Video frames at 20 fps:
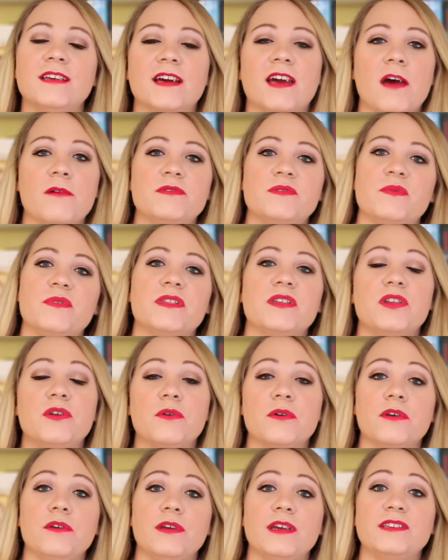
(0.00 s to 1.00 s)
It comes with a
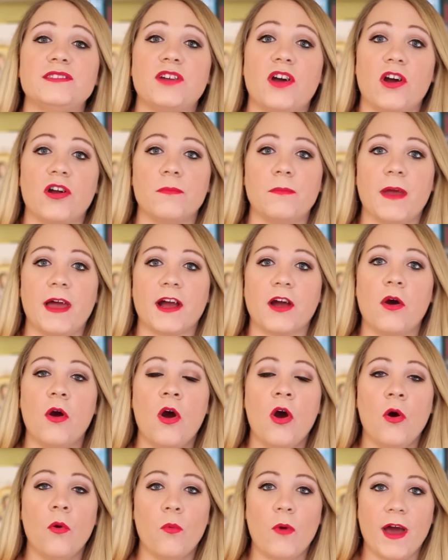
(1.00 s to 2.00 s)
newly released hardback
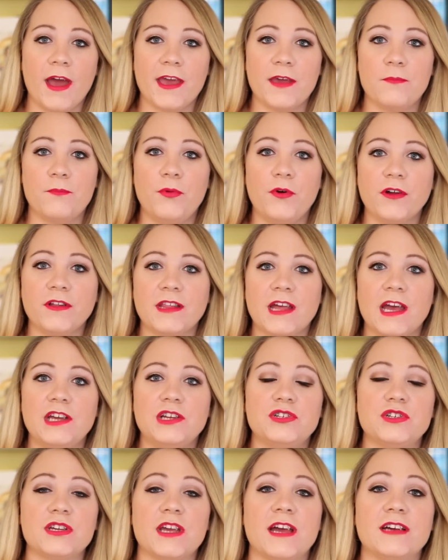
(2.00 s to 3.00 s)
YA book that
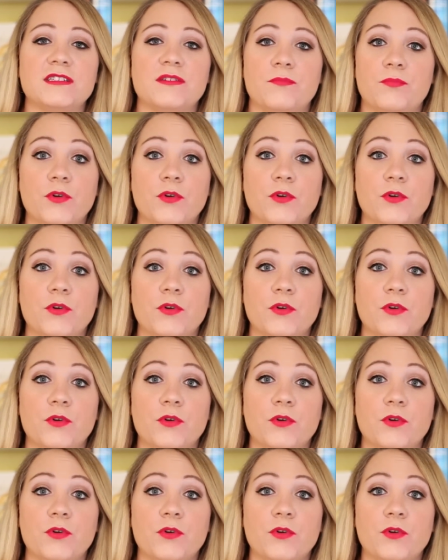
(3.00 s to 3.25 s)
usually has a